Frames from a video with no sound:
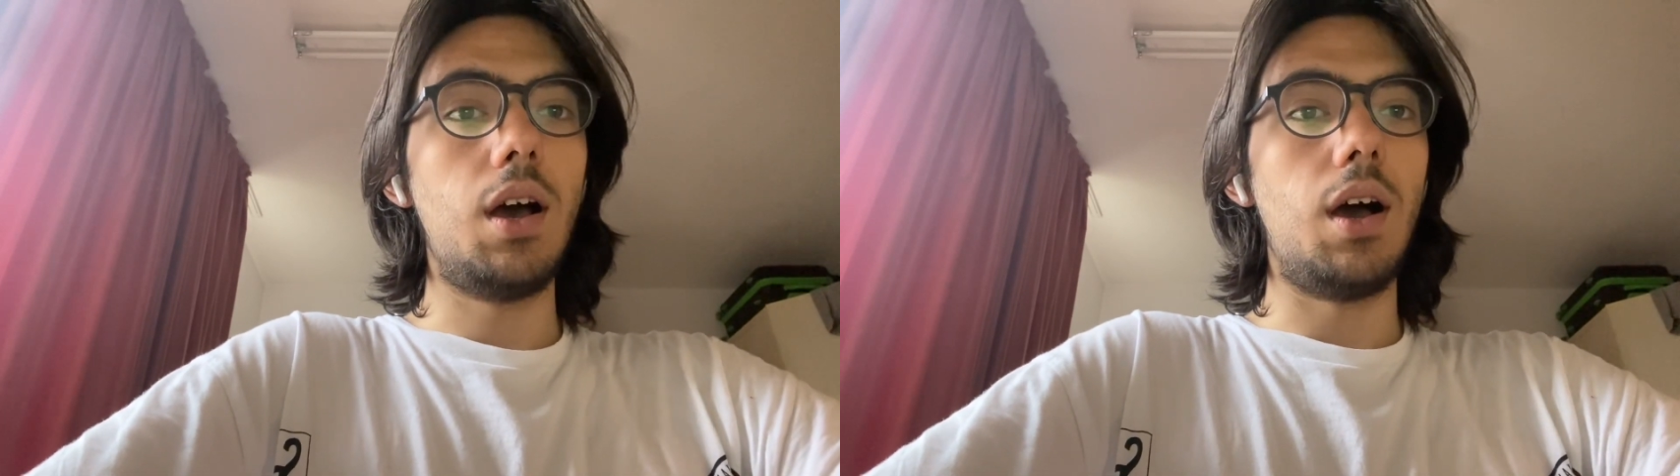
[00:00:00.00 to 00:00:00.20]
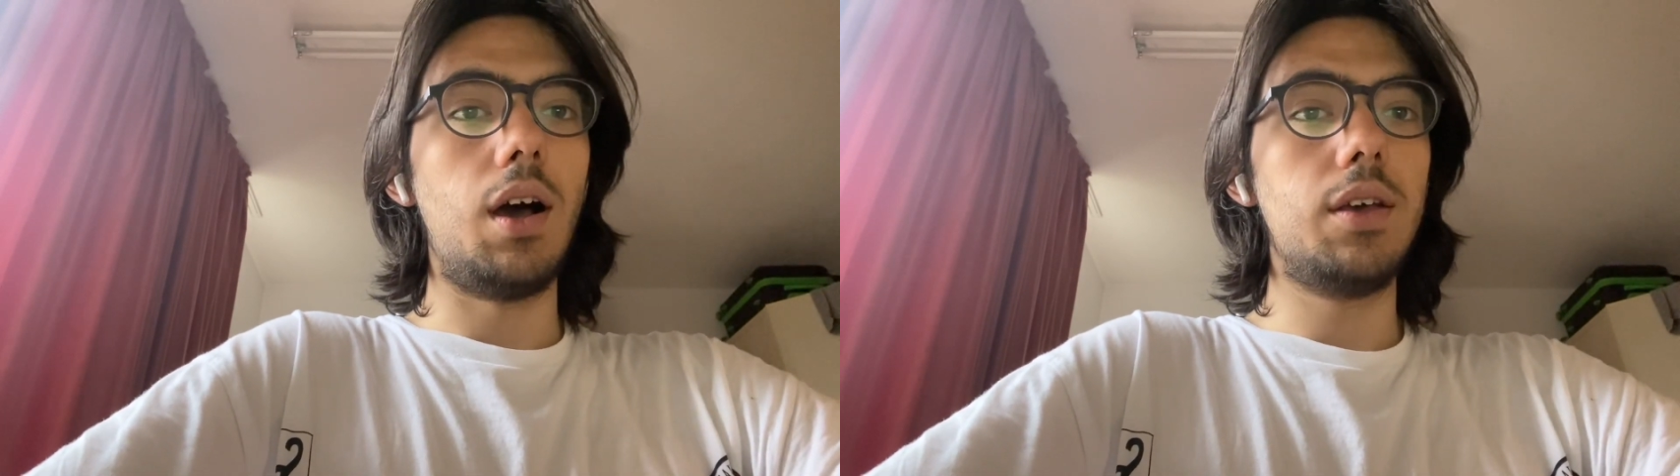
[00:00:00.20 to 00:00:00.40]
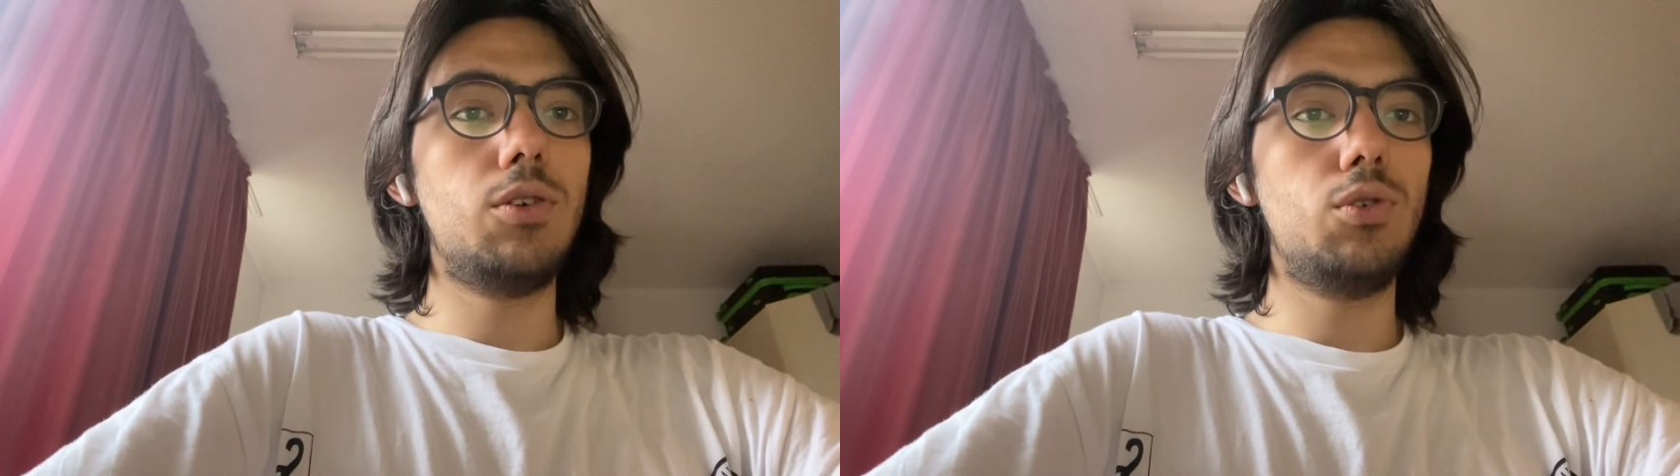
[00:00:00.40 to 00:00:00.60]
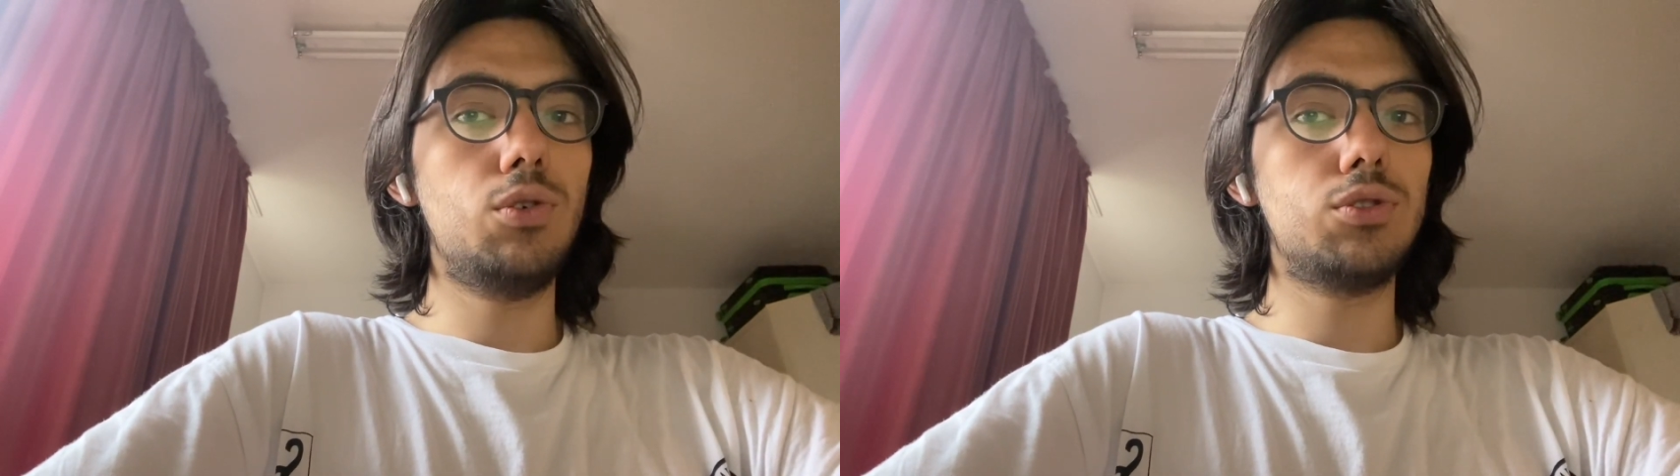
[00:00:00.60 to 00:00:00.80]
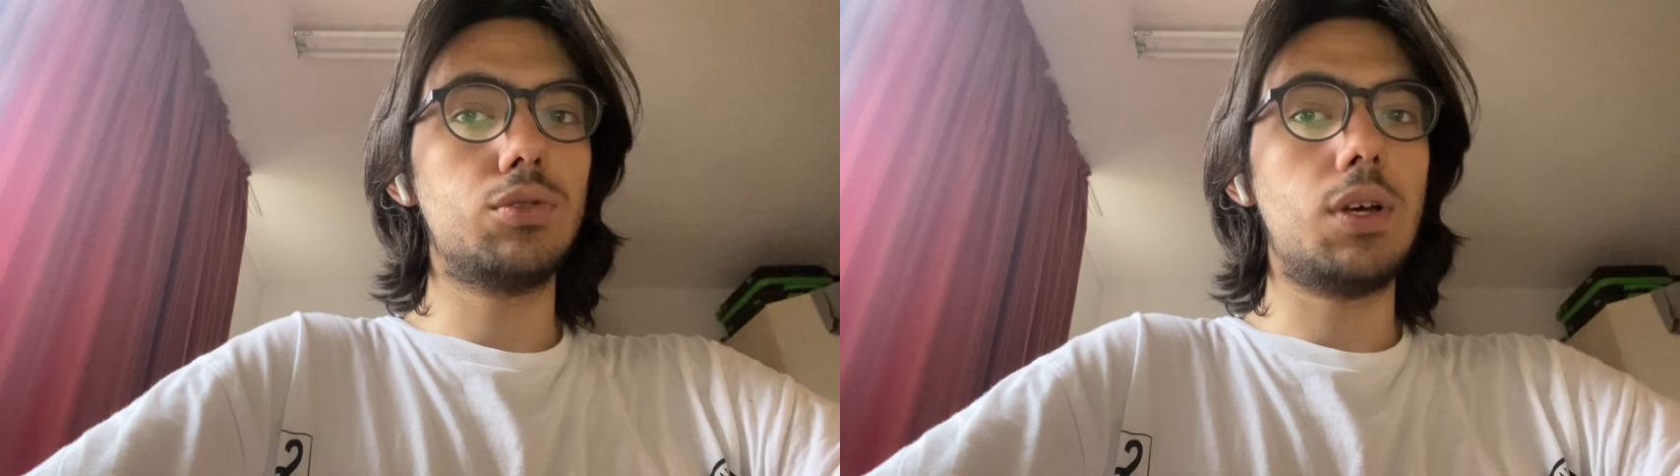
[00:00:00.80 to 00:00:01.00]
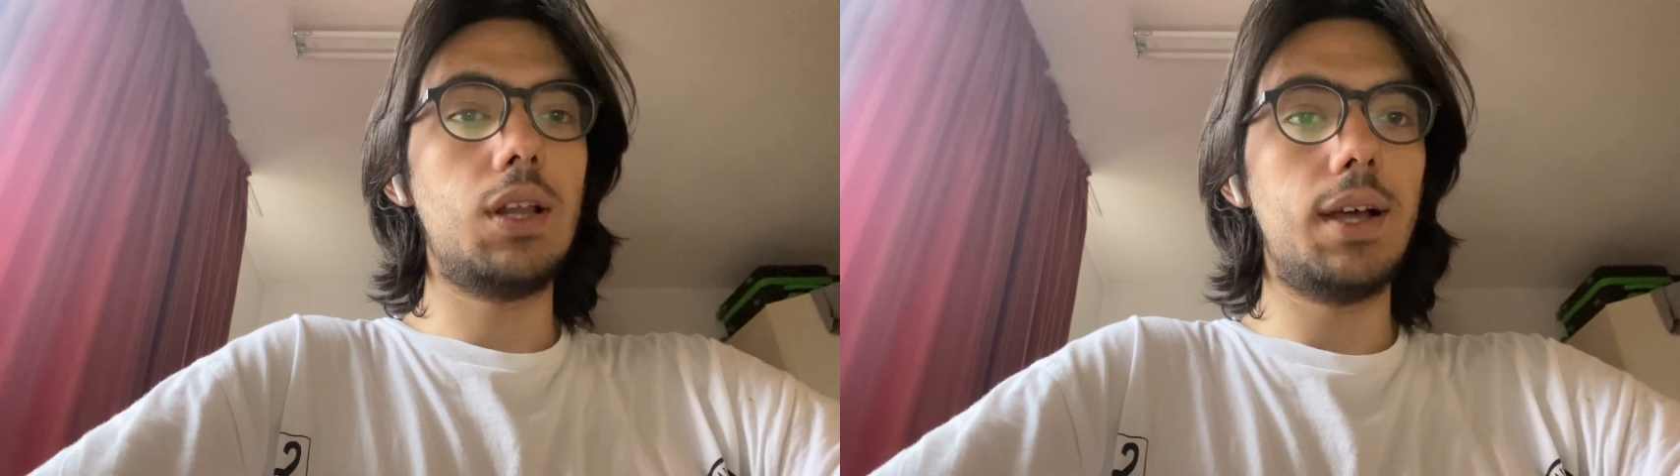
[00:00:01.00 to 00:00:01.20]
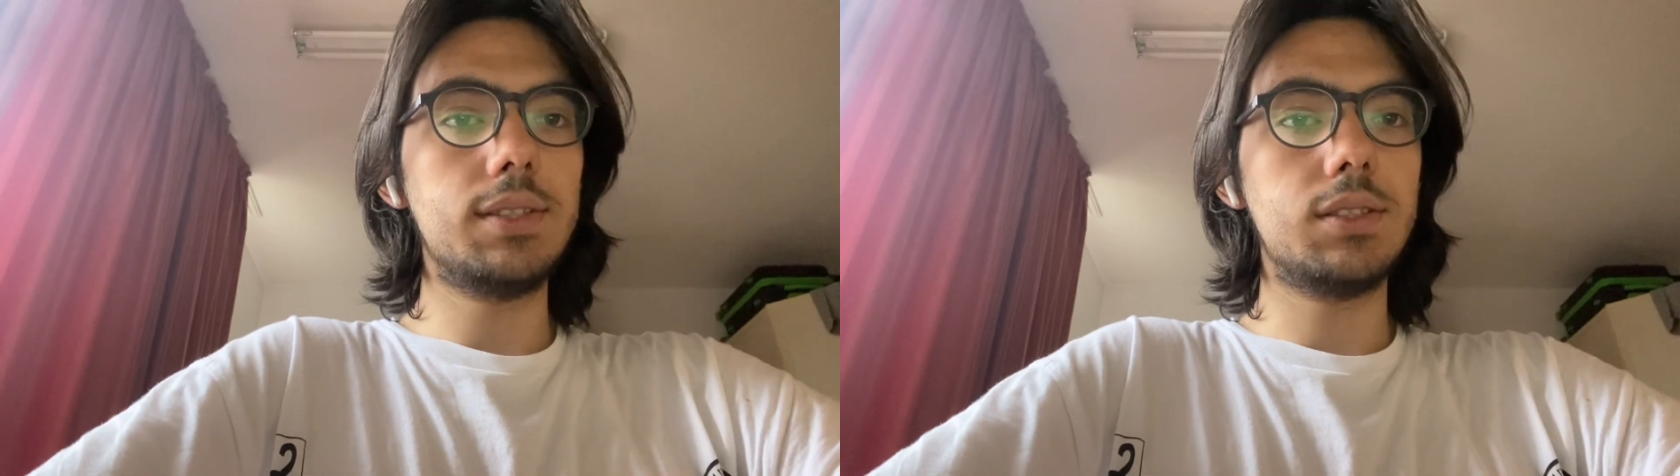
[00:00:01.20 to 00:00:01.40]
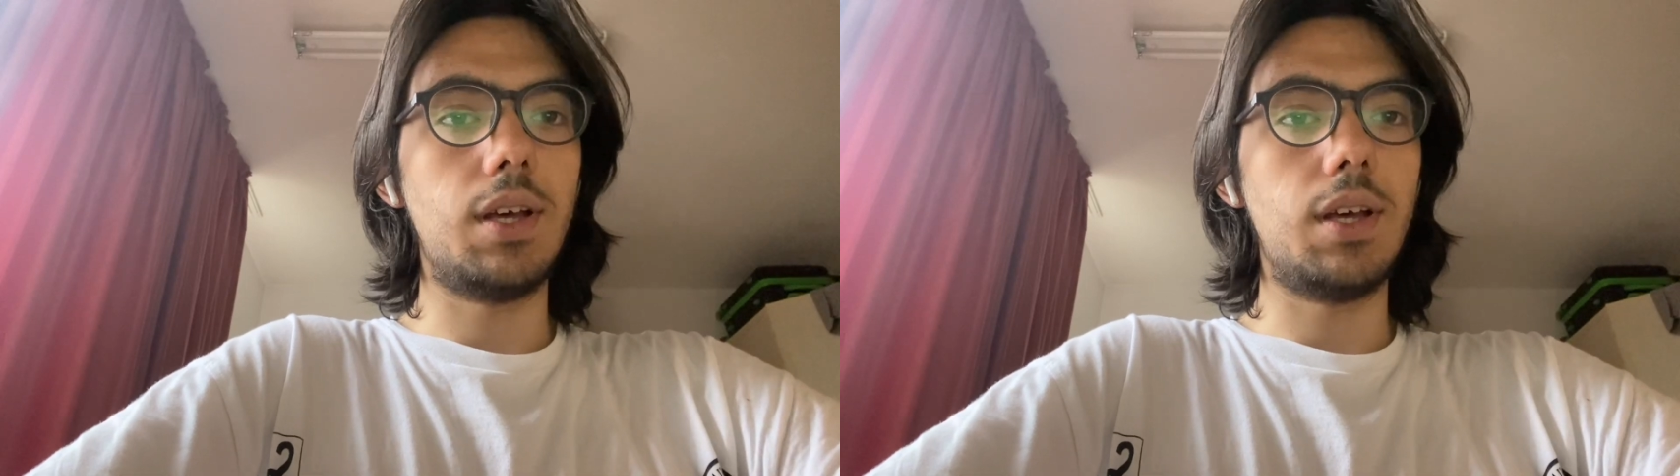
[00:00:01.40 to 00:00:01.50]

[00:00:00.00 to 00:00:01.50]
I used glass